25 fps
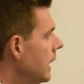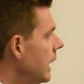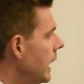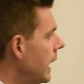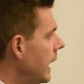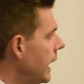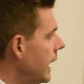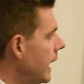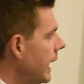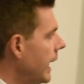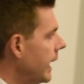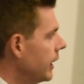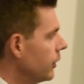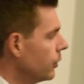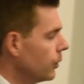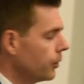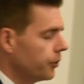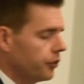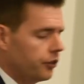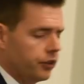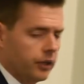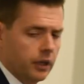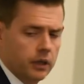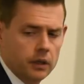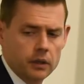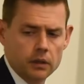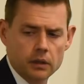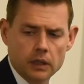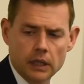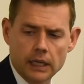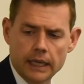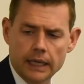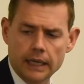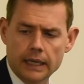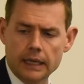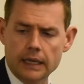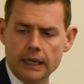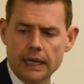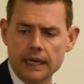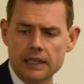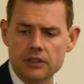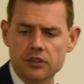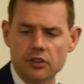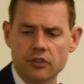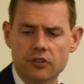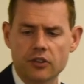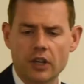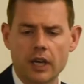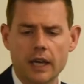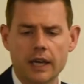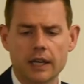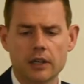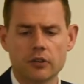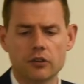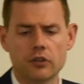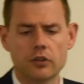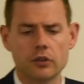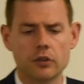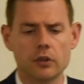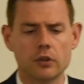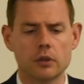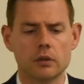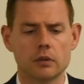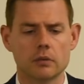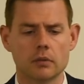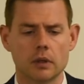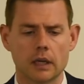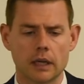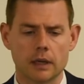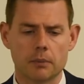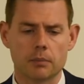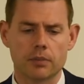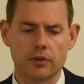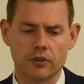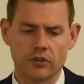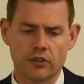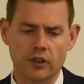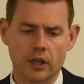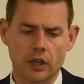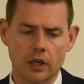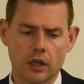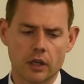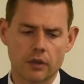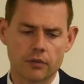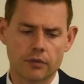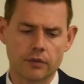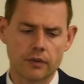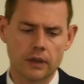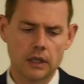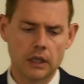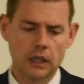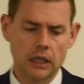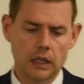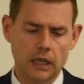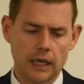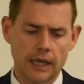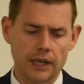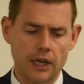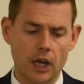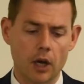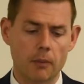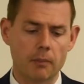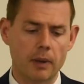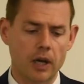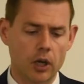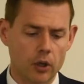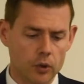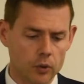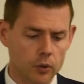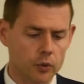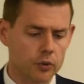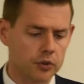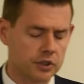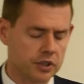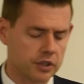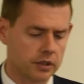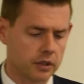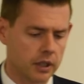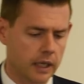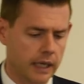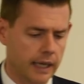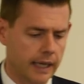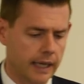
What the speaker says: and also a desire to preserve and uphold